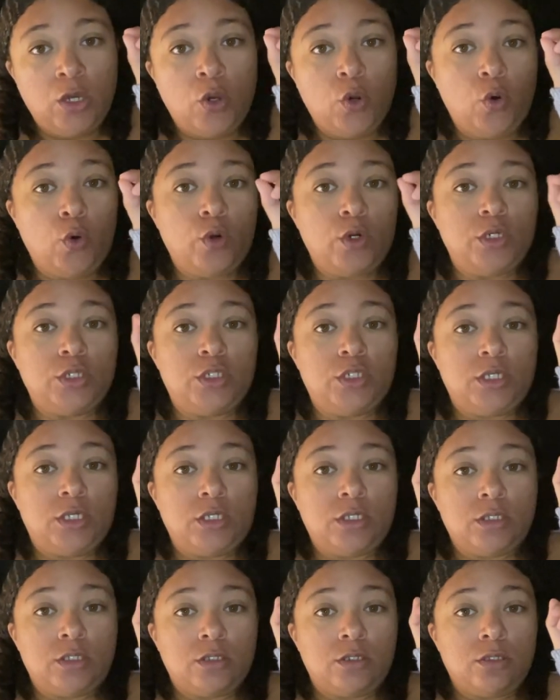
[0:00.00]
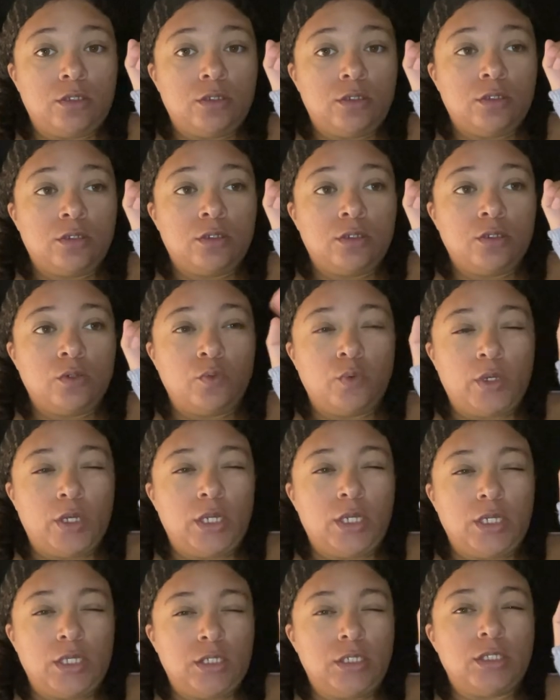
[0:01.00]
or just
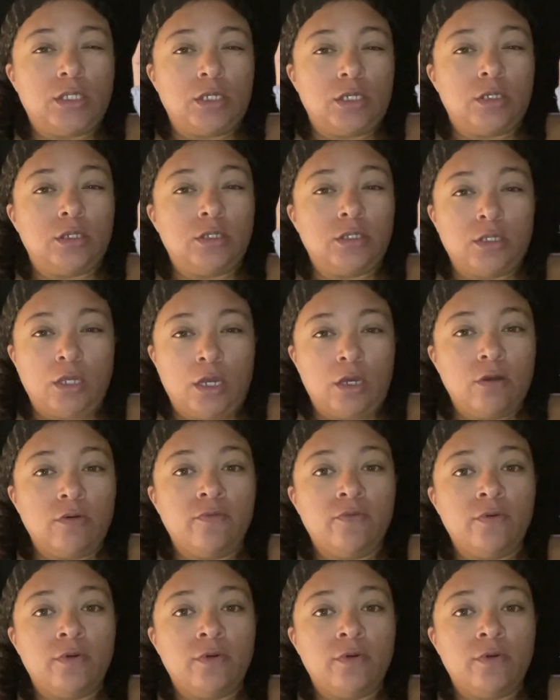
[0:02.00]
realistic stuff